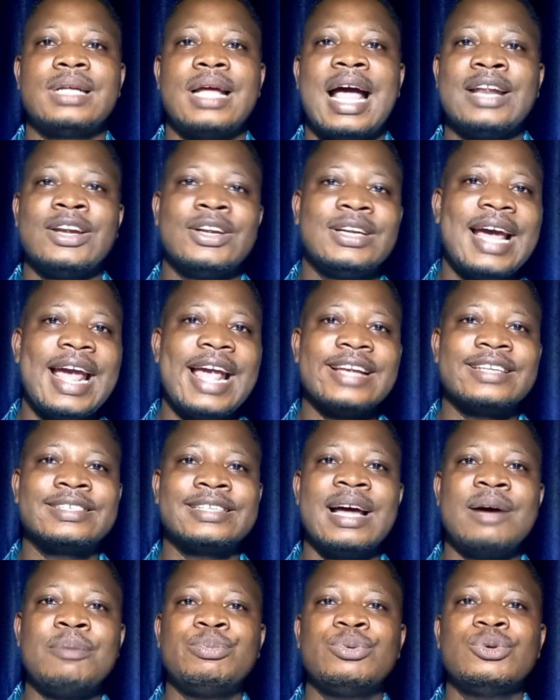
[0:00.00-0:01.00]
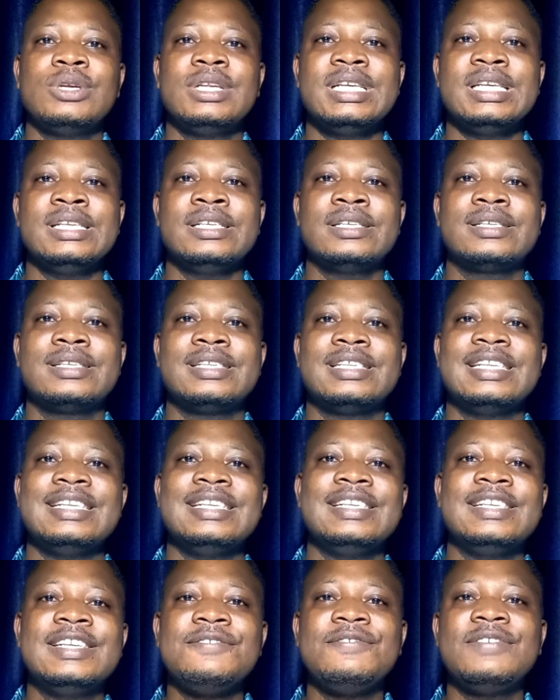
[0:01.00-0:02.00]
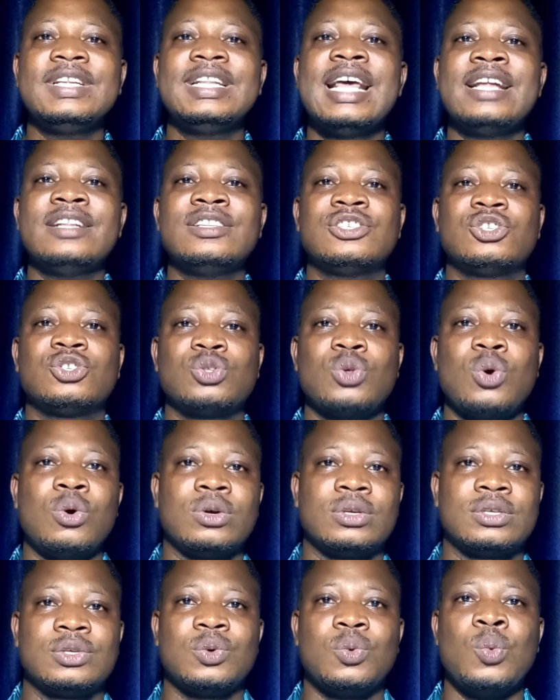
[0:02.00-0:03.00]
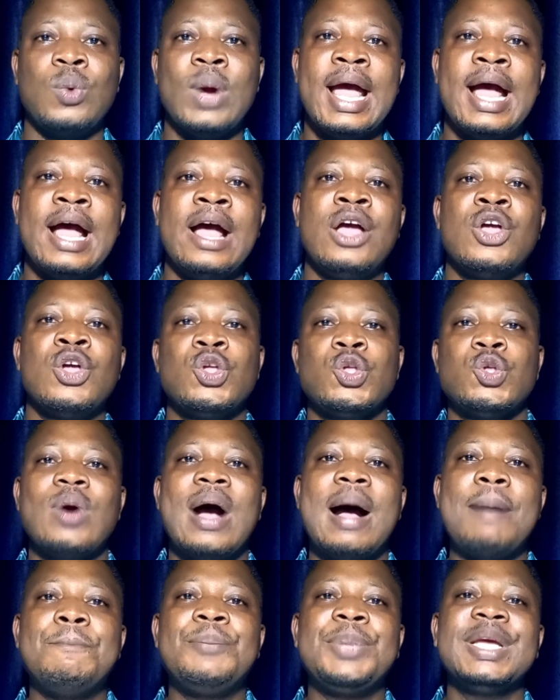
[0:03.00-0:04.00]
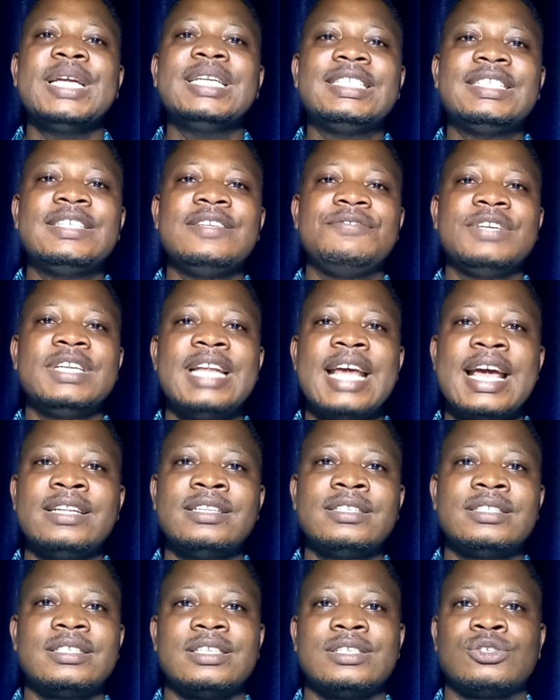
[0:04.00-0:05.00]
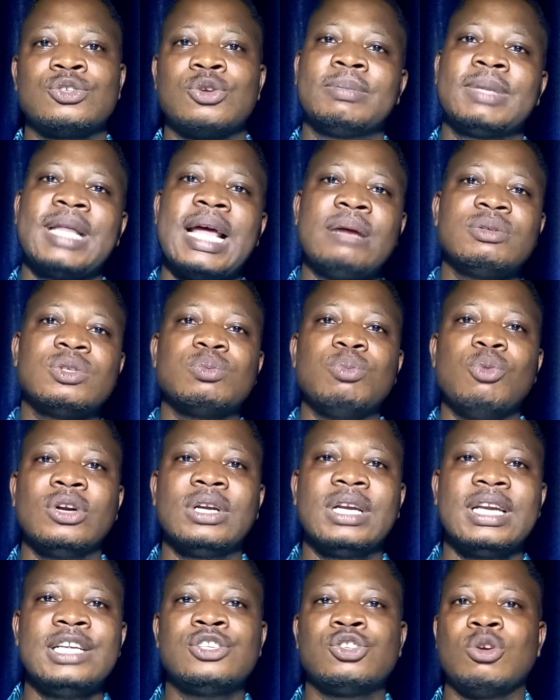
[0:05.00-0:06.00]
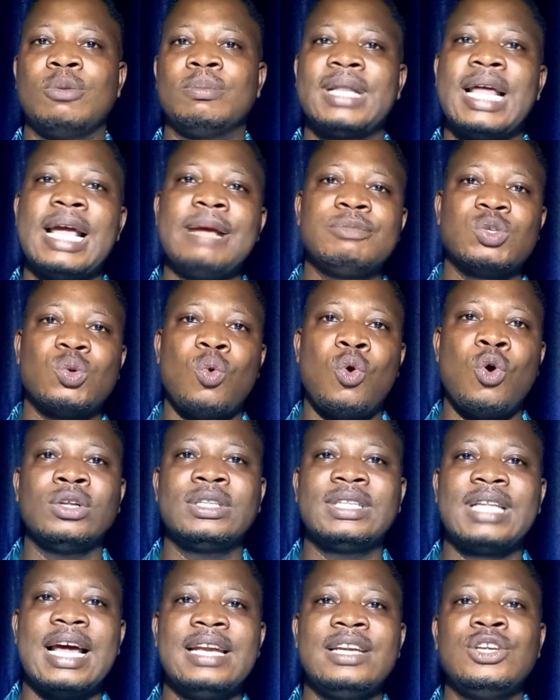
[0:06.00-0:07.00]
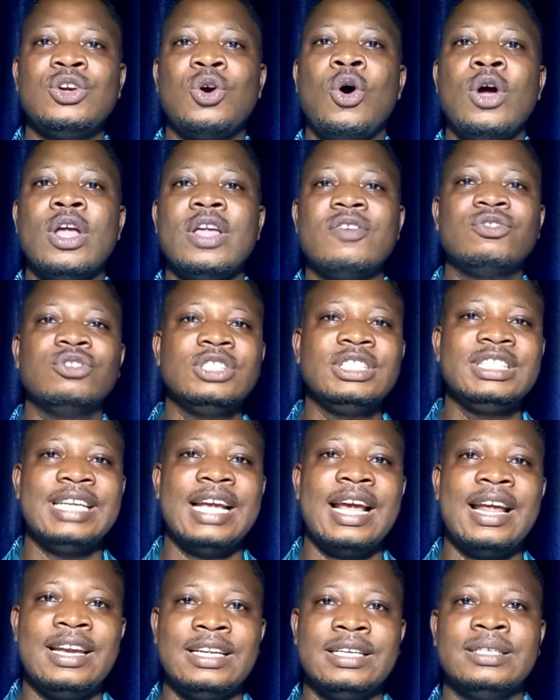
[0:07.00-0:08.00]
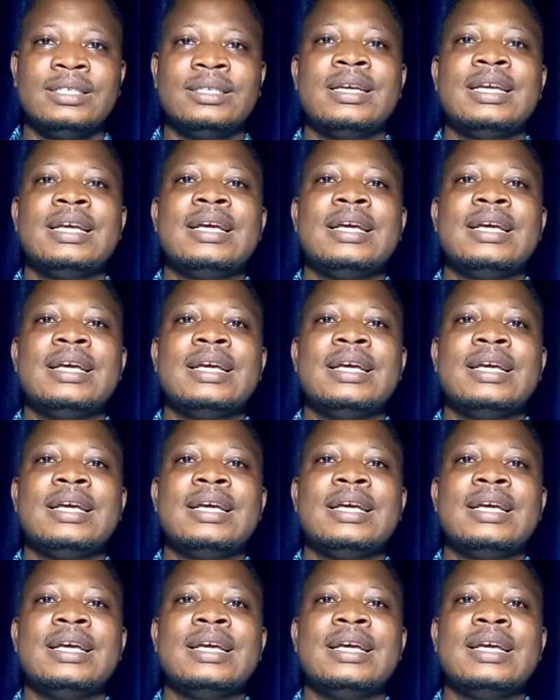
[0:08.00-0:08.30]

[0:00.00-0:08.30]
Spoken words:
Another example is dividend stocks, where you are paid dividend sometimes monthly, sometimes quarterly, or even yearly.